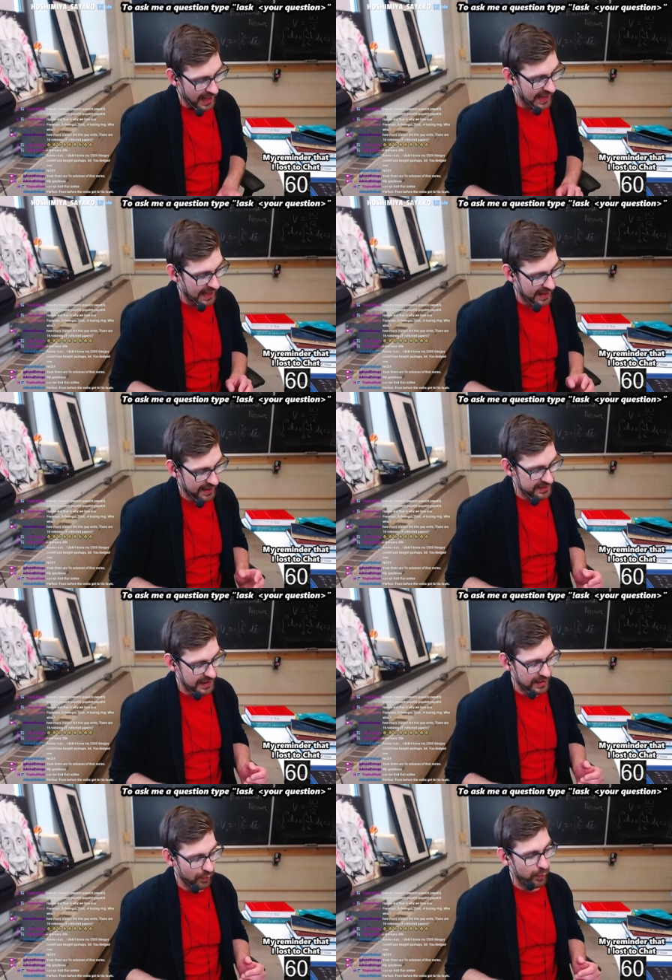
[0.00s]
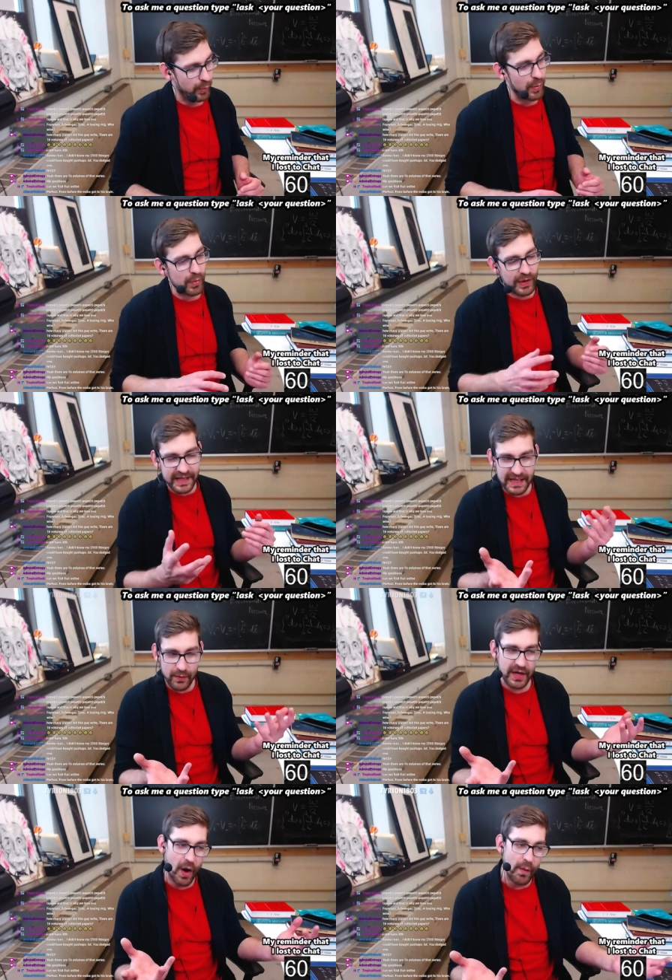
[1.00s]
And really,
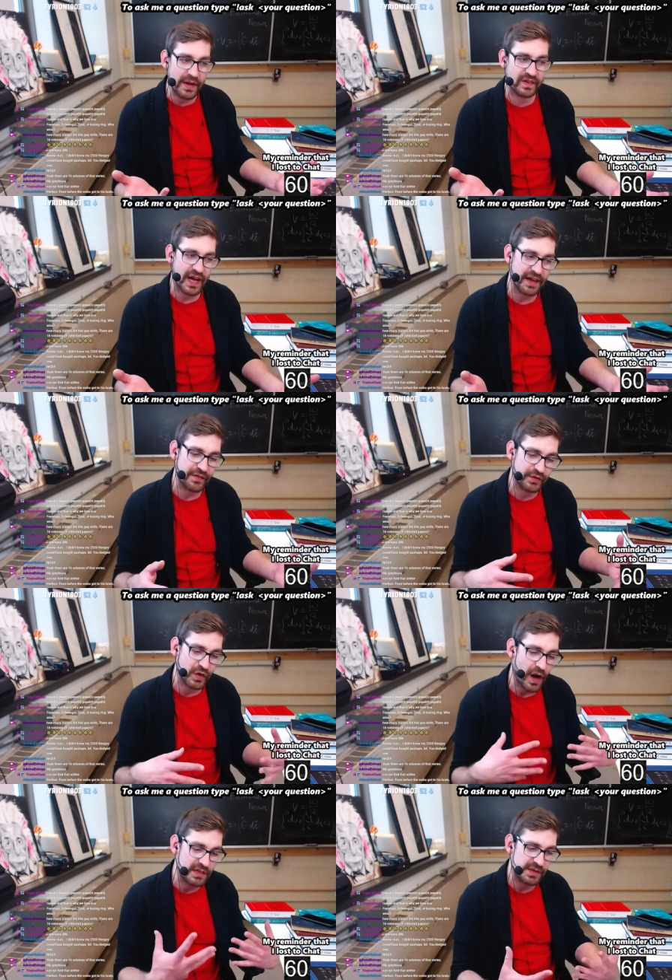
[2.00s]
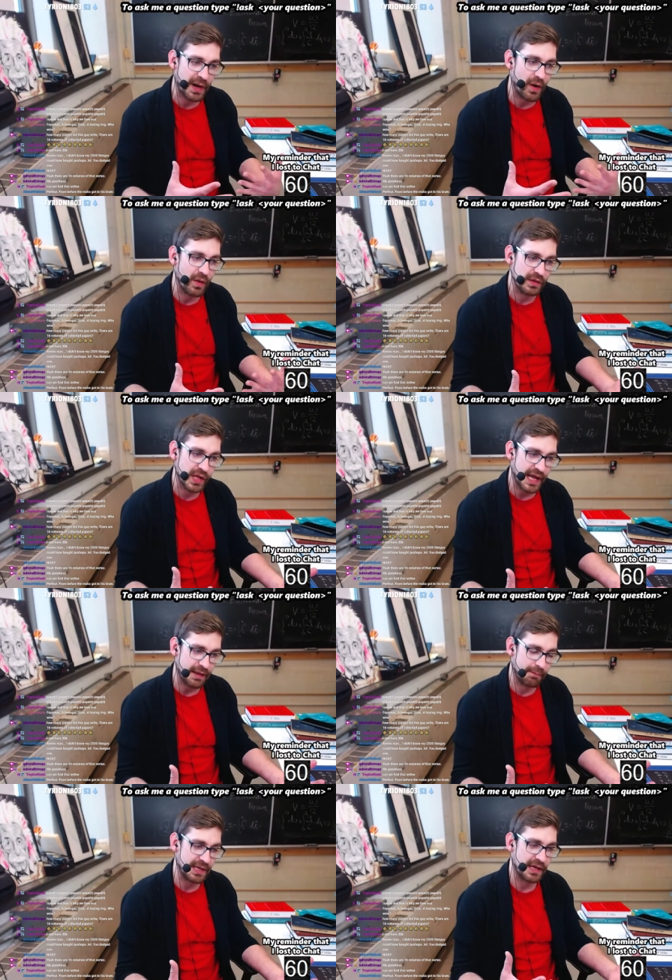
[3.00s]
we always kind of talked about
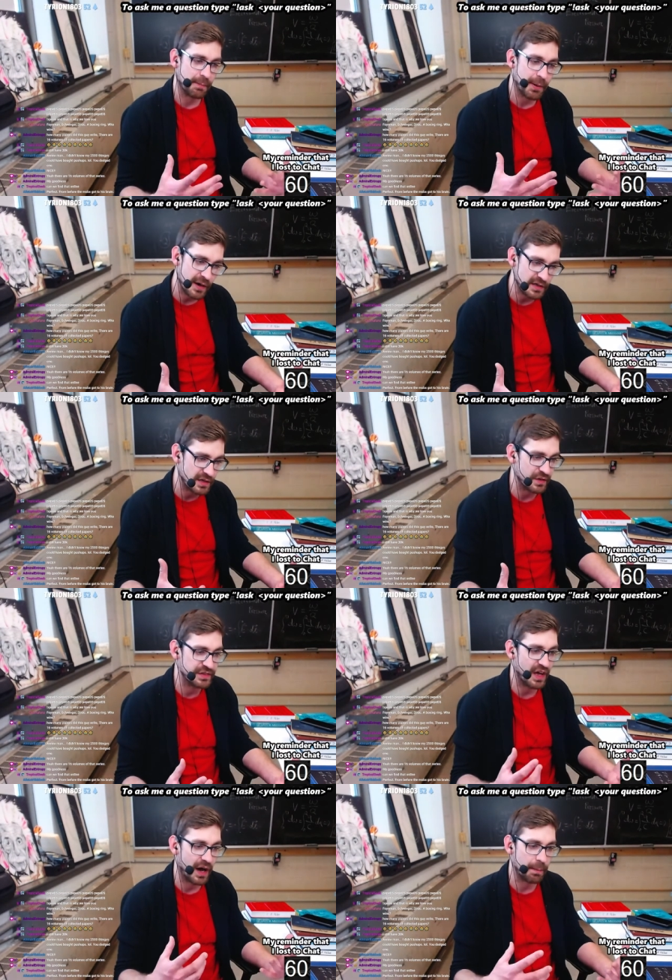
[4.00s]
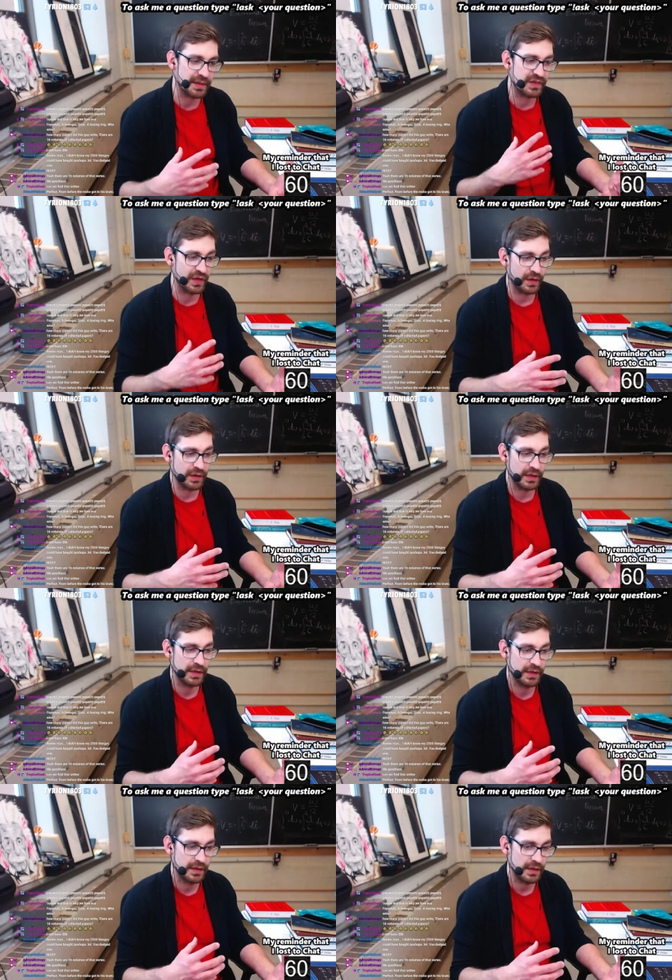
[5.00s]
light being particles up until
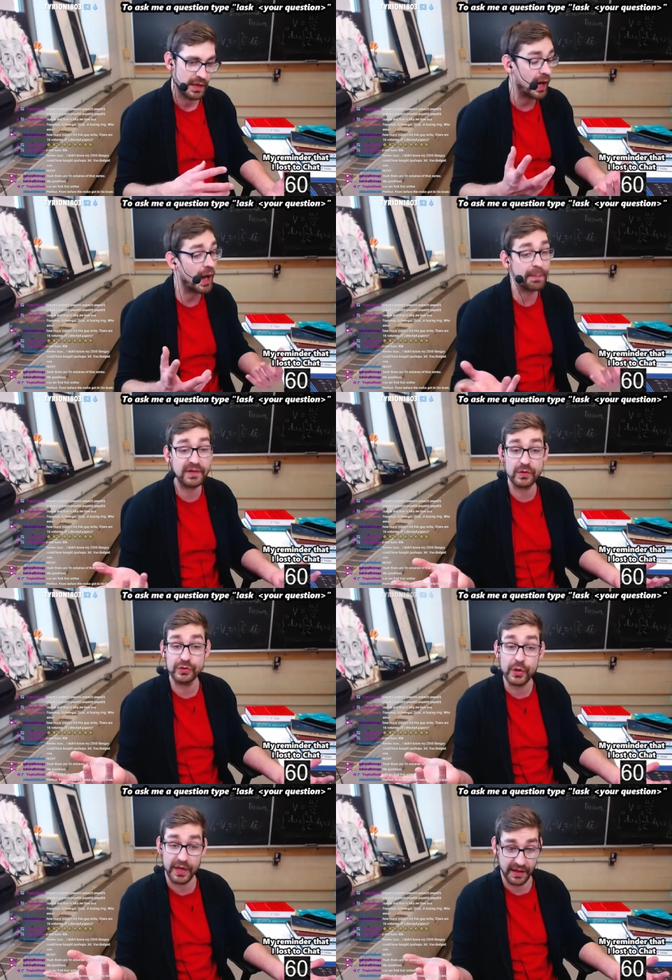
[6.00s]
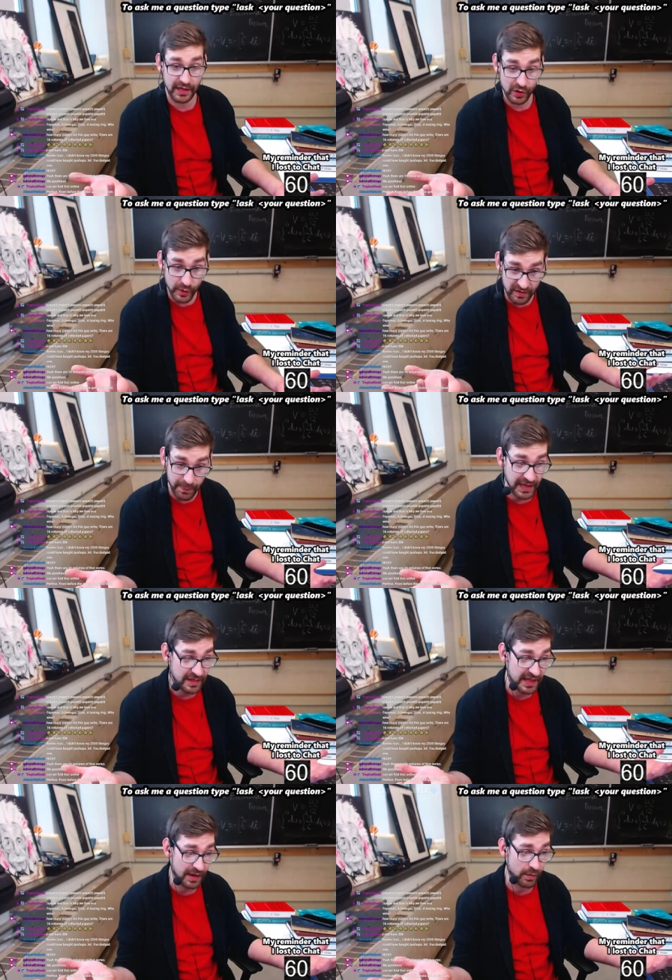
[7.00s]
uh, up until Newton. Like Newton's big
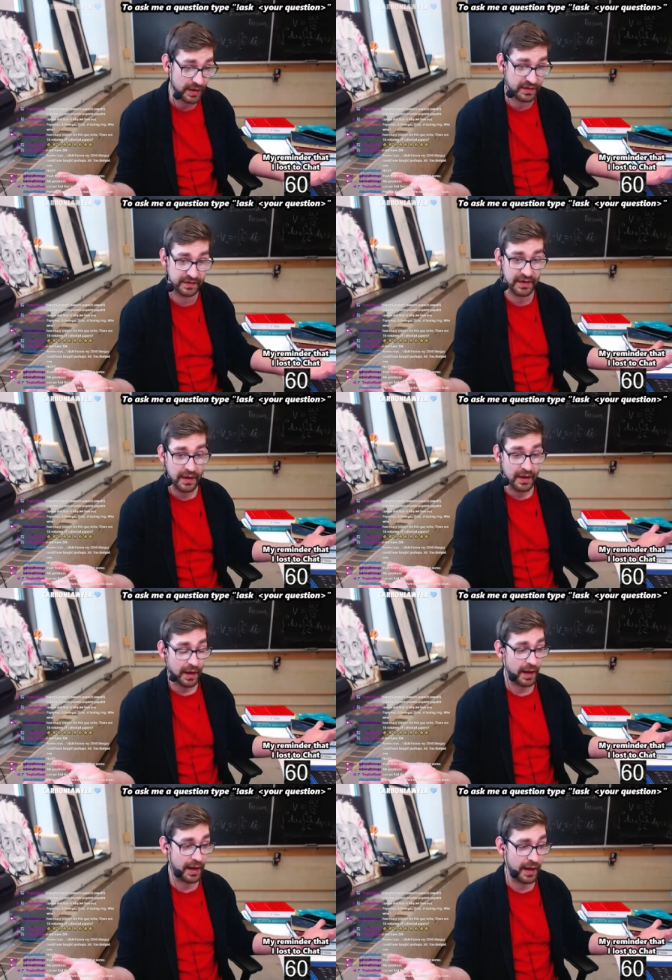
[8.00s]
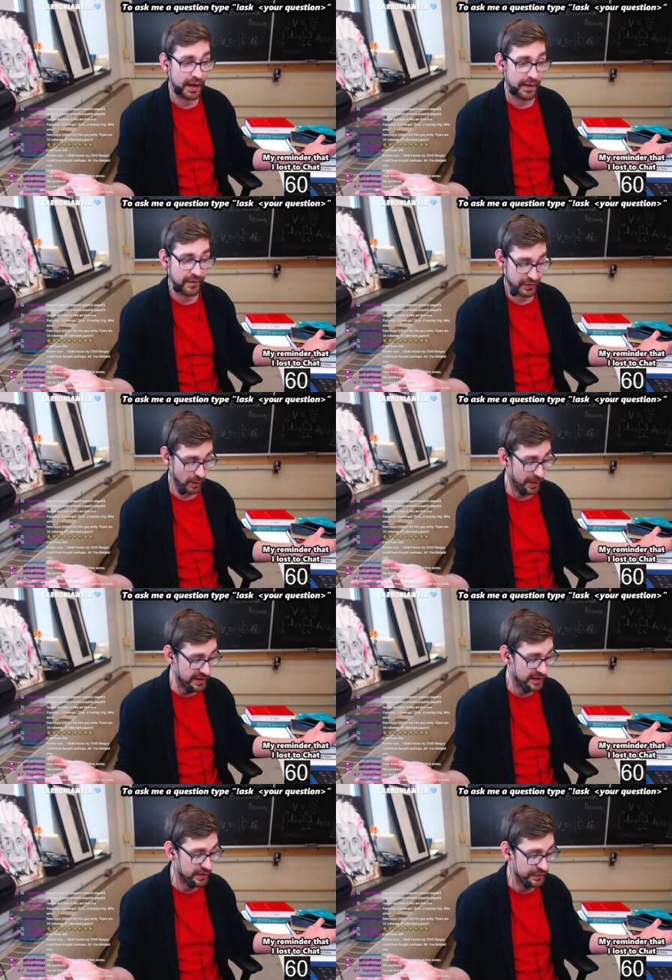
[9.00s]
thing was, uh, you know,
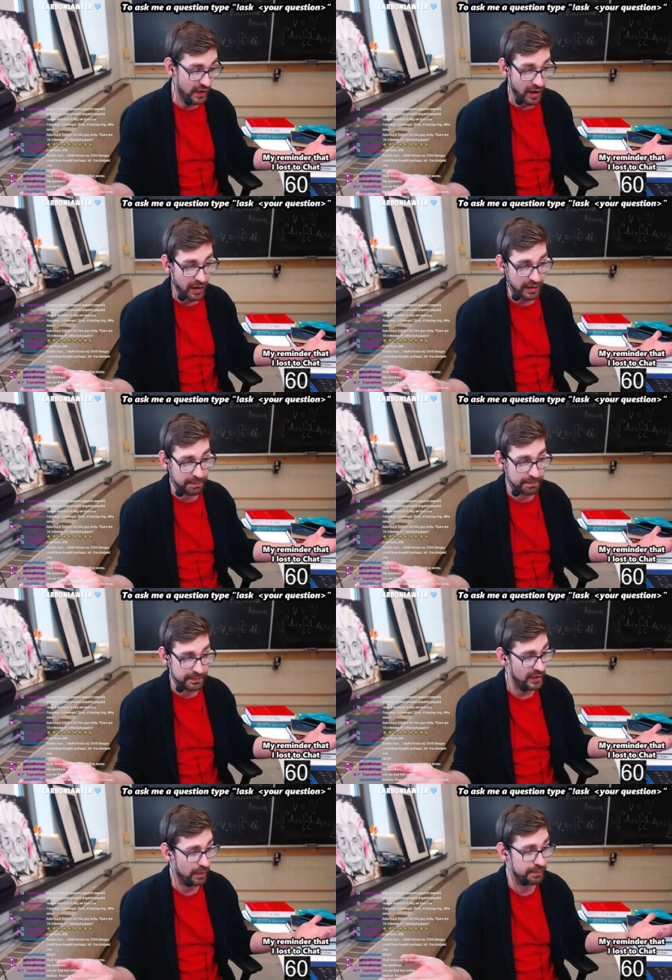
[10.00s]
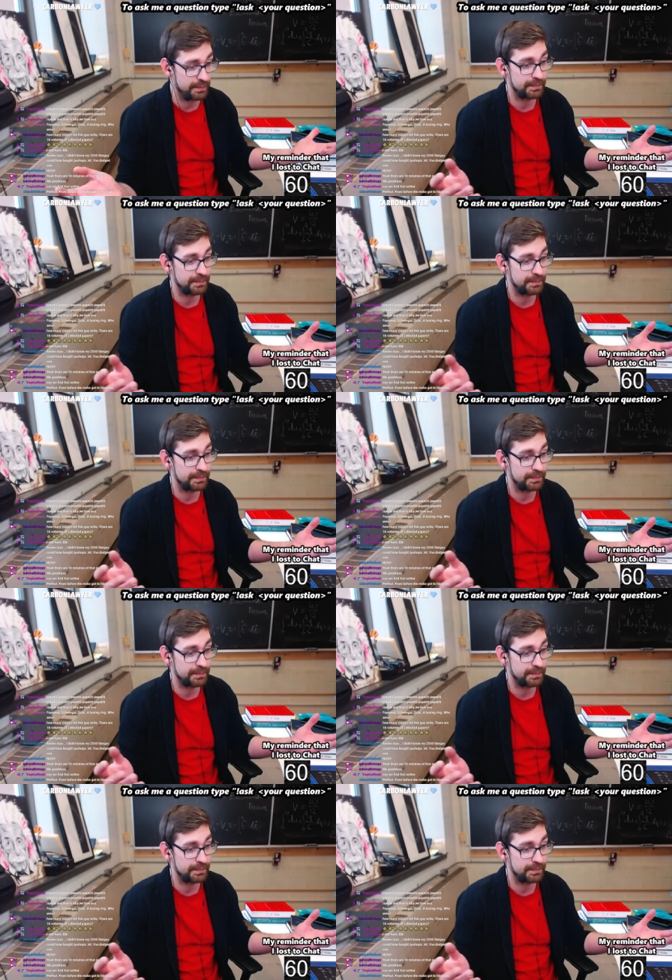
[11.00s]
particles are you know